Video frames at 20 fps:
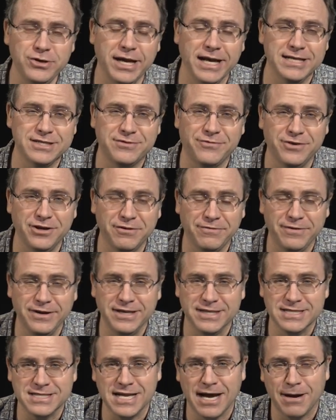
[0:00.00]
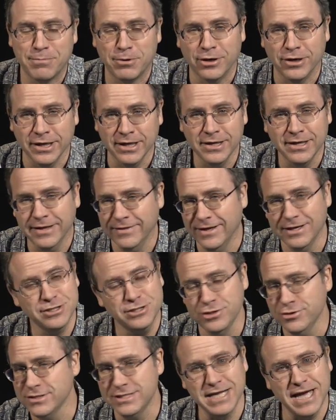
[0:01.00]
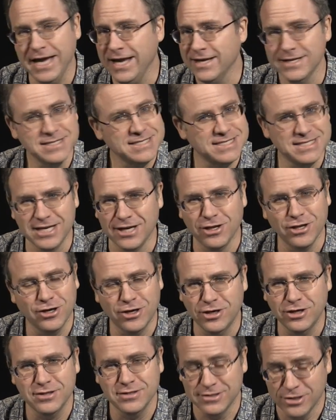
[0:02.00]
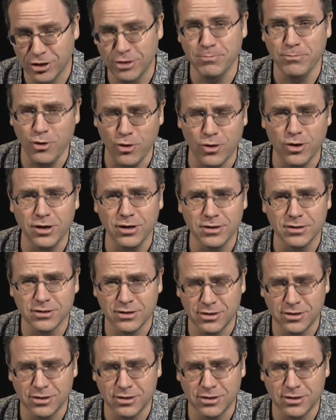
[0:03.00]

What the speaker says: days for your feet to stop hurting, and then Tuesday, still hurt the